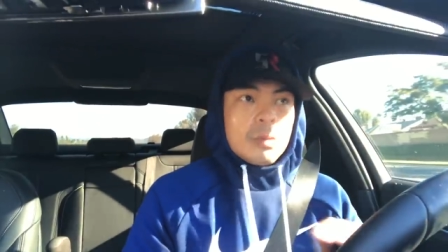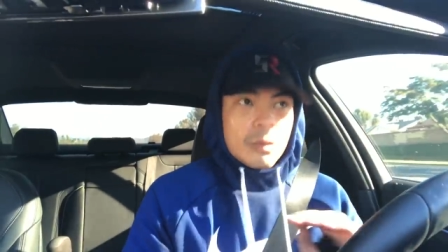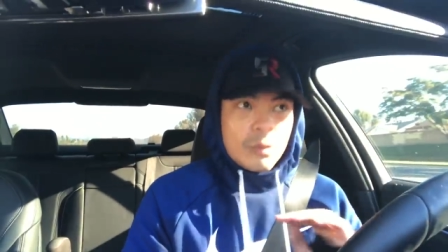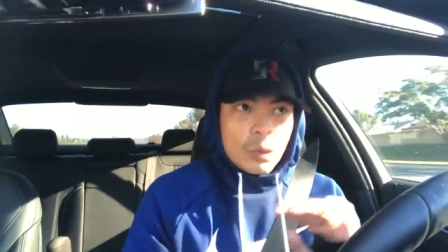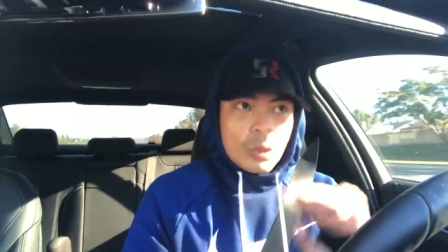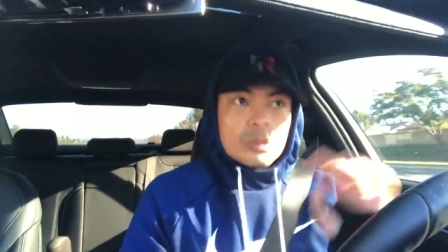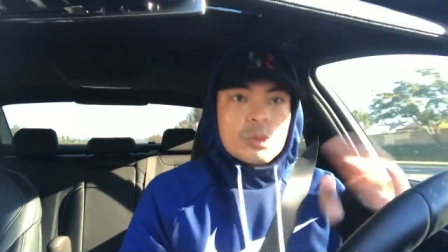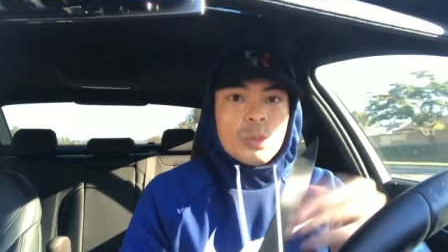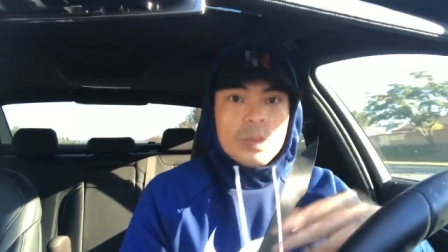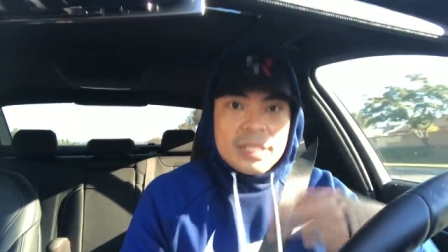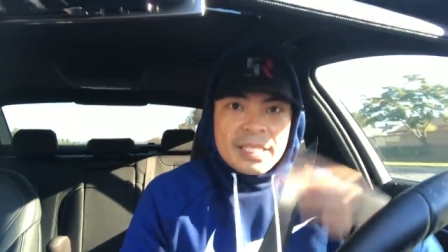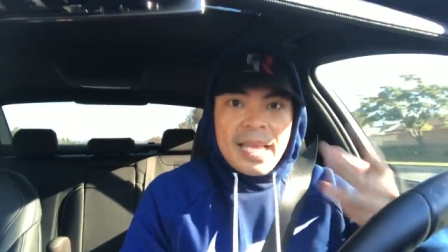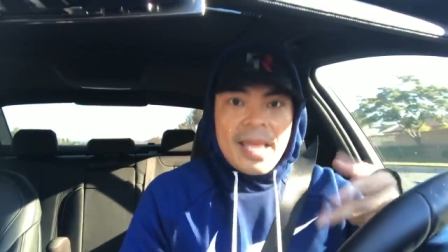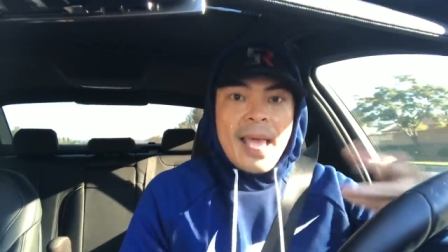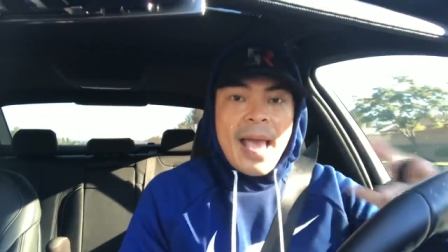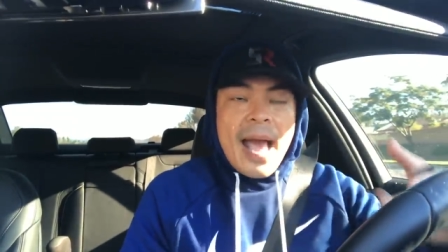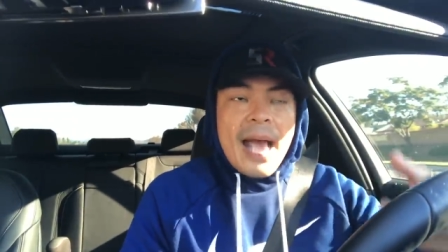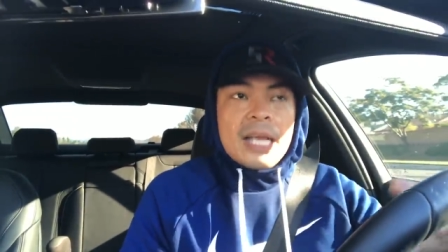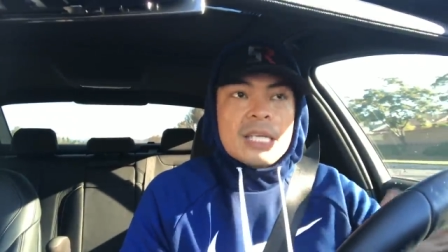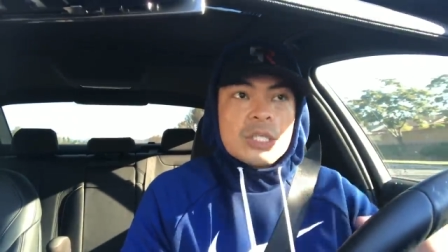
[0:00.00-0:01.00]
Of course, we take
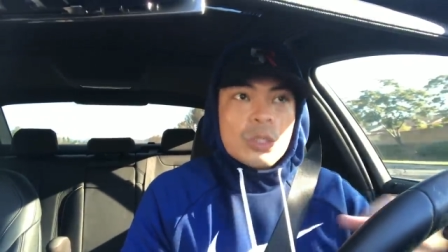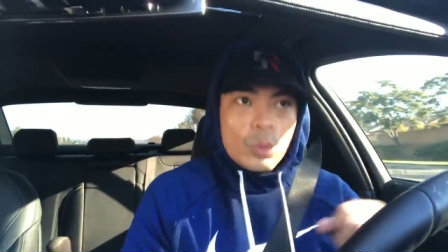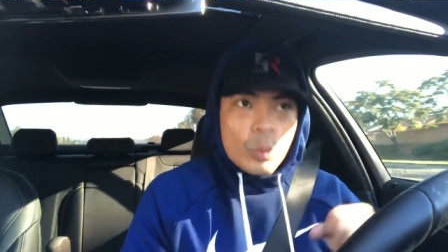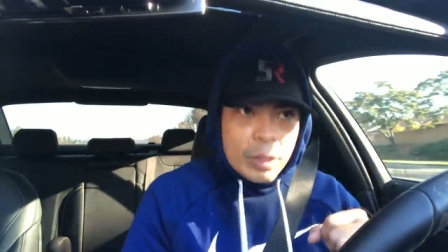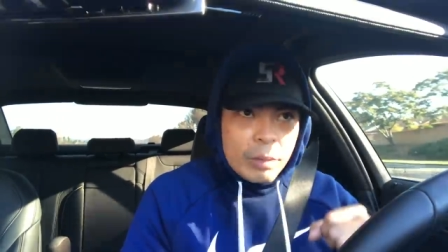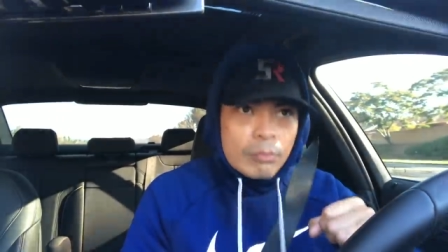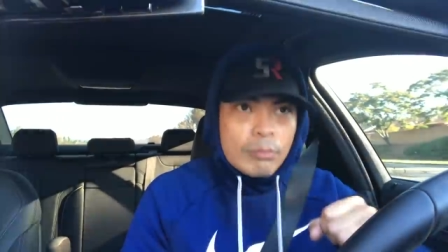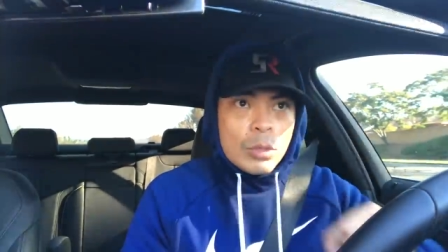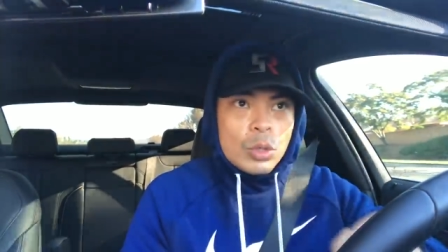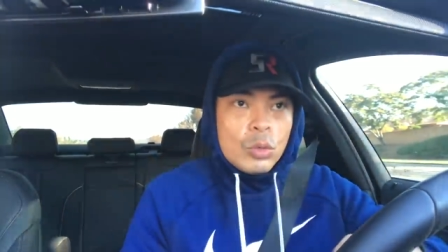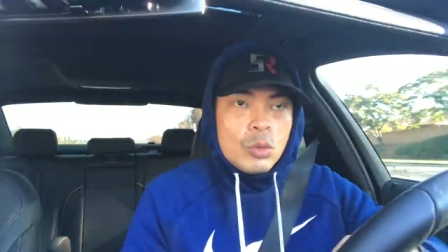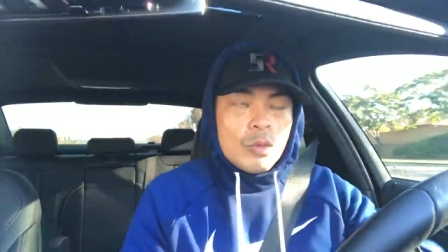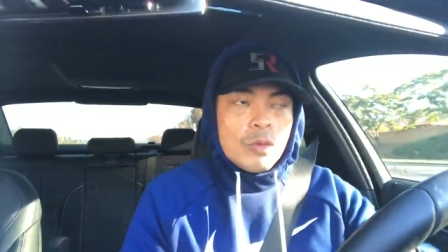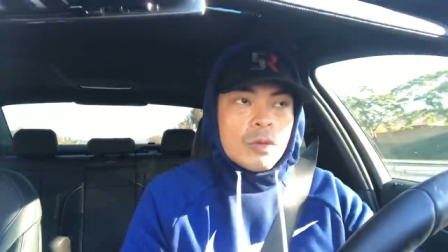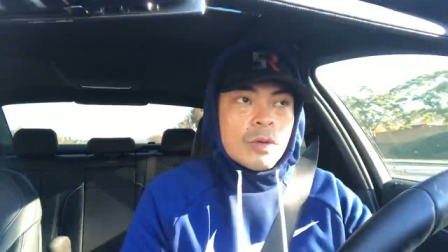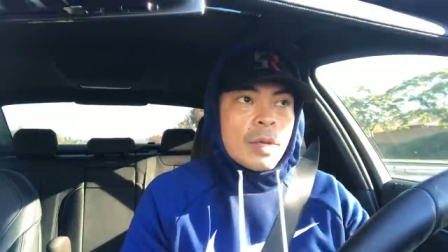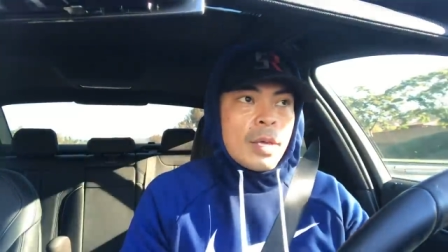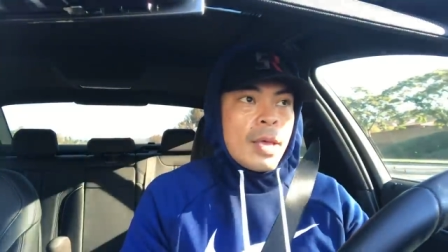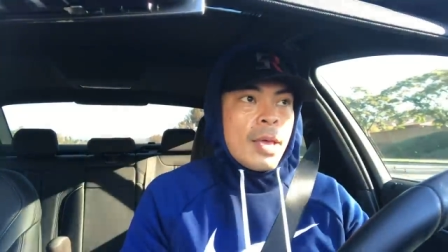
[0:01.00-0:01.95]
action, we move.